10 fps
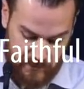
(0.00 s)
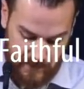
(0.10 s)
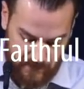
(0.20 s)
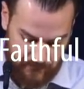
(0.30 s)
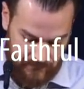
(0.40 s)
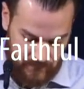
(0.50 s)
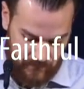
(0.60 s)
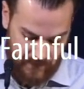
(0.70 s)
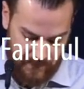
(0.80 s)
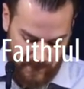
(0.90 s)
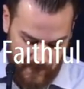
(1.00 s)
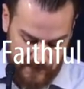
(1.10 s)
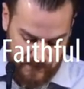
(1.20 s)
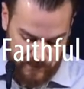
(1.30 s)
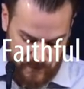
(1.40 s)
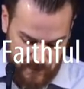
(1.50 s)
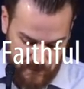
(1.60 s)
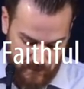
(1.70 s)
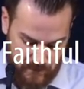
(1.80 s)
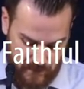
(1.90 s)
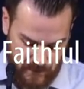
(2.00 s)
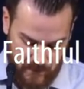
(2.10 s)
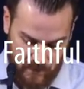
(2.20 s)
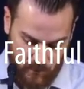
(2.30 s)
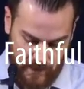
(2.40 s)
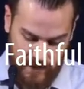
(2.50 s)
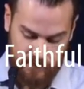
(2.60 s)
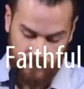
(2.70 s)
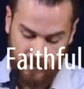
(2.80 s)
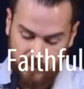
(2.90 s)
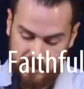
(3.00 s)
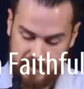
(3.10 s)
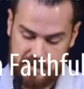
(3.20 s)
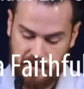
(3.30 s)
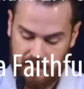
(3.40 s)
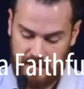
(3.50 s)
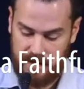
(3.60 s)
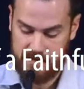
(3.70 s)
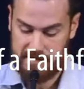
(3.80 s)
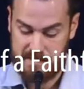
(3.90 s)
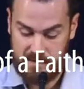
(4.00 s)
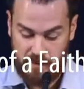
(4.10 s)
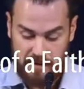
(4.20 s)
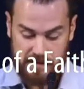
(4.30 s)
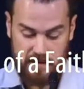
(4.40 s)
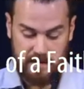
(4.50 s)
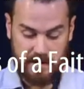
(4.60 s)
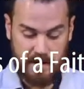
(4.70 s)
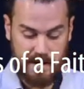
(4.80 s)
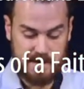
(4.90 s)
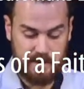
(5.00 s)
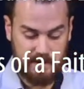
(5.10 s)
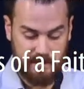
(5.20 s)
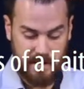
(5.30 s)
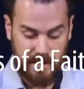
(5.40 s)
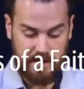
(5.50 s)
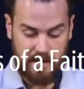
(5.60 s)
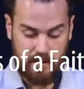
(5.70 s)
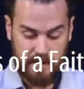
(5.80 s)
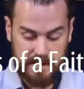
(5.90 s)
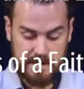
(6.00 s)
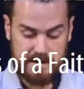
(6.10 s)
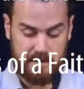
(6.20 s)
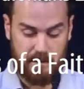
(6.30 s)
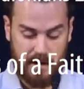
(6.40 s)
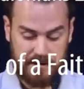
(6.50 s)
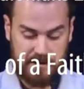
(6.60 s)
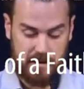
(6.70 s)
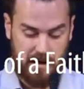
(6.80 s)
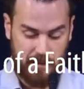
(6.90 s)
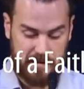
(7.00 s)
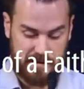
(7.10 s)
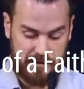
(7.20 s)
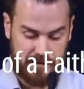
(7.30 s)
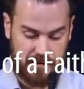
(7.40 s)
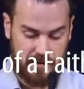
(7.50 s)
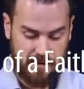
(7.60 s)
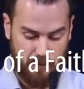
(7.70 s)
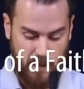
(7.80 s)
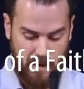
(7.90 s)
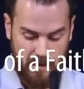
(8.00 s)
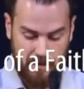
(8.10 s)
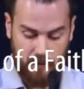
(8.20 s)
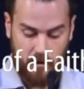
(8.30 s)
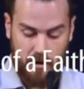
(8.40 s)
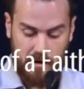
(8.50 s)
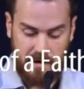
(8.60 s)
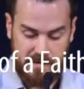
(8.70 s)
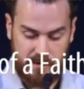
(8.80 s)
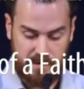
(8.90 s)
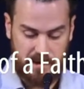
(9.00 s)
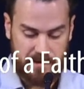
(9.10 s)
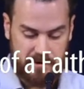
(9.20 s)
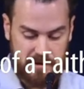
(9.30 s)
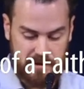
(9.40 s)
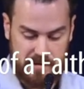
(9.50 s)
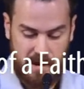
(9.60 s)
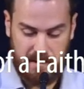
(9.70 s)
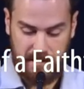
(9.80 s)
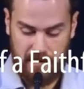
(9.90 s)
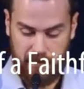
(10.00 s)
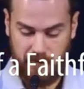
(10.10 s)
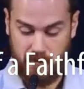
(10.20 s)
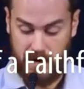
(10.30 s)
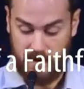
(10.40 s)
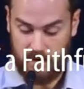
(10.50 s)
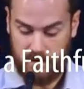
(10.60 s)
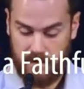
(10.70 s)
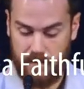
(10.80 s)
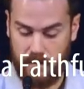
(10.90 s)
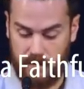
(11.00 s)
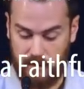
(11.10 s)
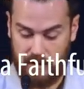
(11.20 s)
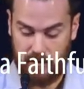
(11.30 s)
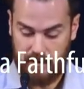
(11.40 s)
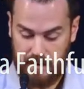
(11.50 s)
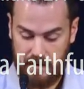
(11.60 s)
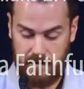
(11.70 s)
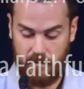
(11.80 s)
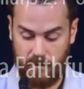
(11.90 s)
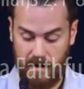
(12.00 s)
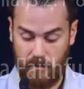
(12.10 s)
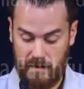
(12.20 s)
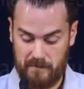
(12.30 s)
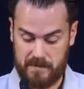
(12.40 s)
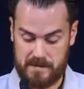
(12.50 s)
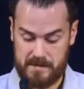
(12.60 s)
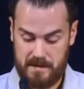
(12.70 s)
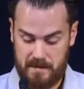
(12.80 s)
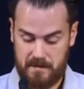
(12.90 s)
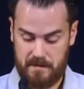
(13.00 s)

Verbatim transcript: in Philippi, as you know, we had boldness in our God to speak to you the gospel of God amidst much opposition. For our exhortation does not come from error or impurity or by way of deceit,